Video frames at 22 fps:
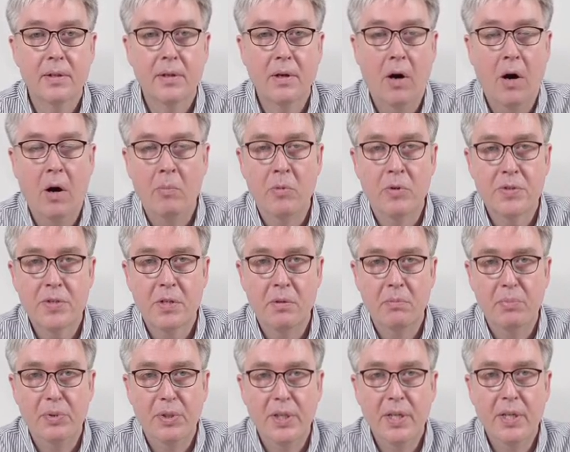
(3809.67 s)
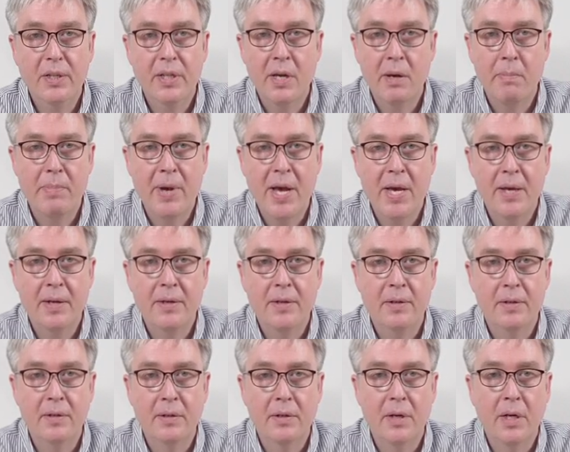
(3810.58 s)
almost completely
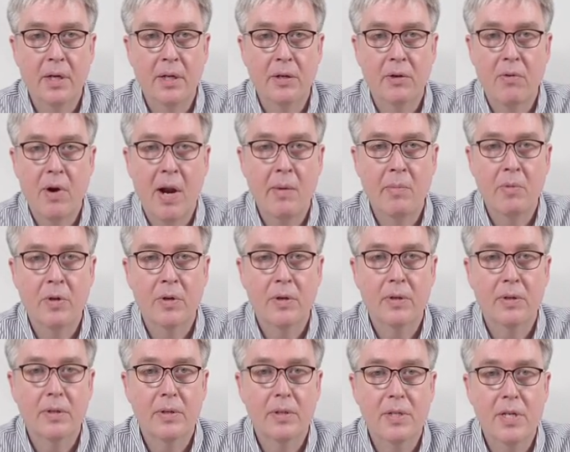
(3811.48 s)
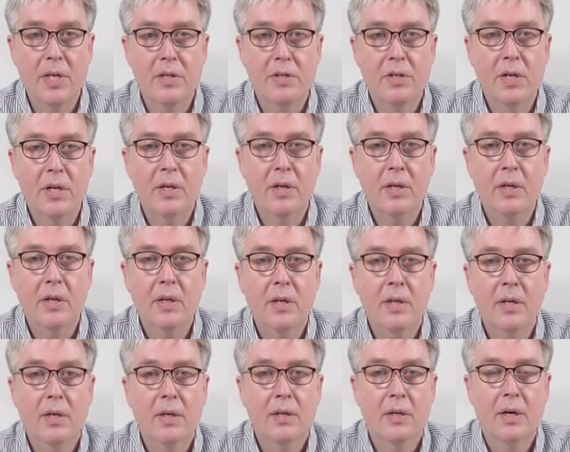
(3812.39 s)
abandon uh, grammar teaching,
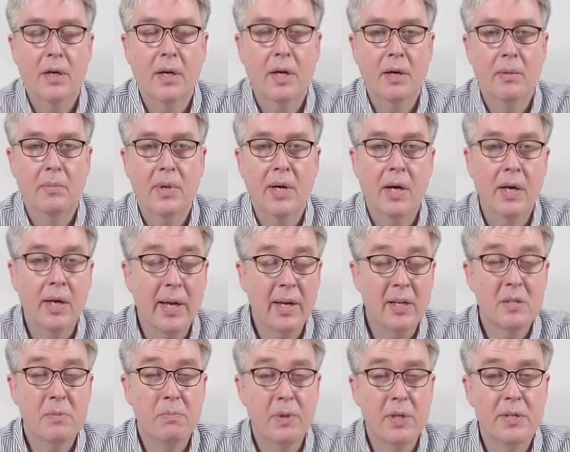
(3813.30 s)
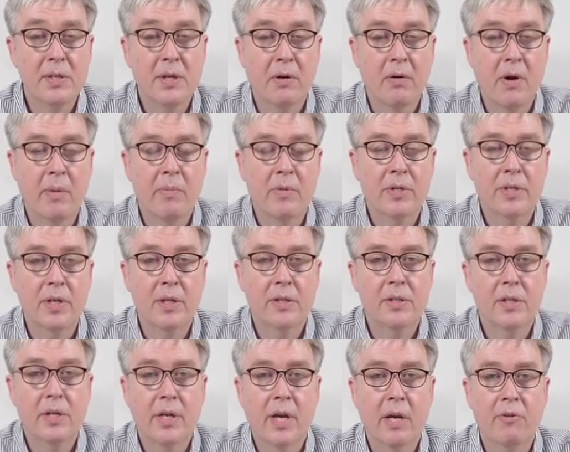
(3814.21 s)
um, explicit grammar
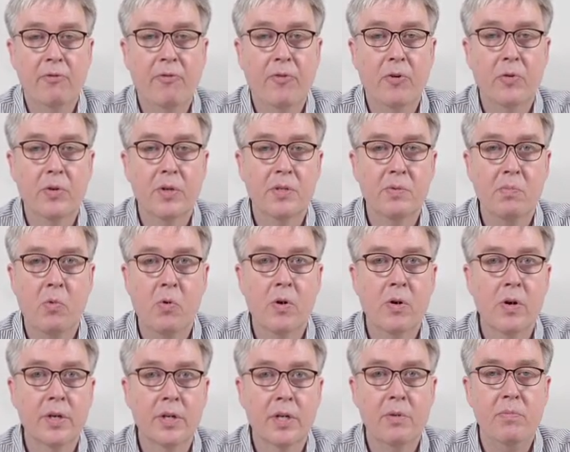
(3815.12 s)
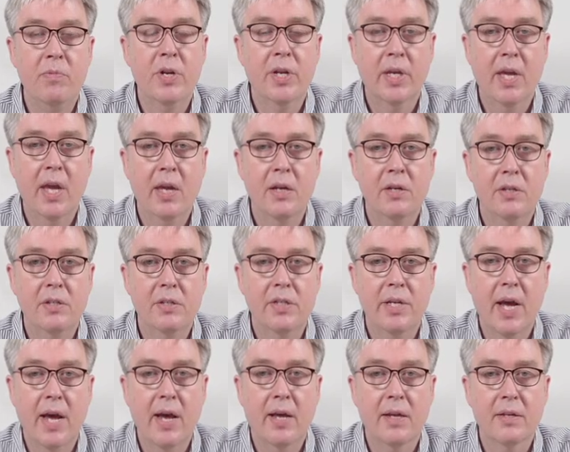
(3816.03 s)
teaching, and focus more on communication
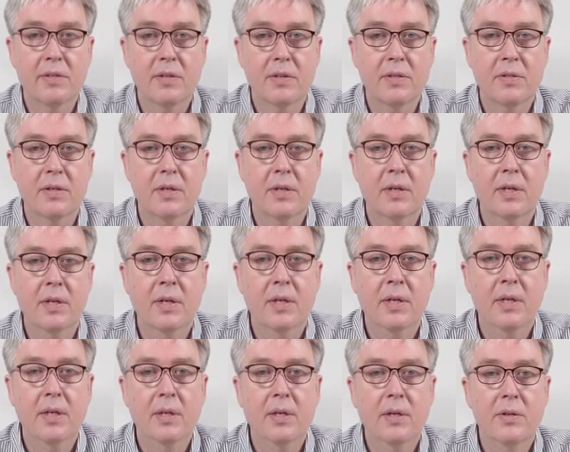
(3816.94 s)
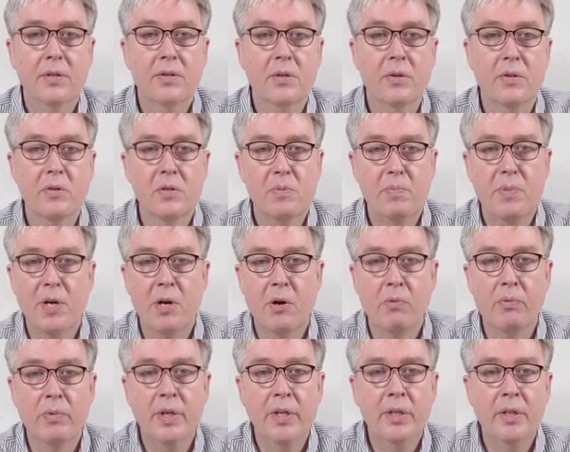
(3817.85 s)
tasks. So there's been
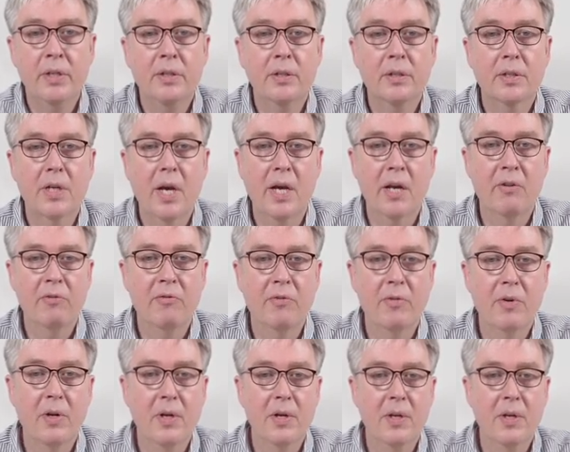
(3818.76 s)
a real kind of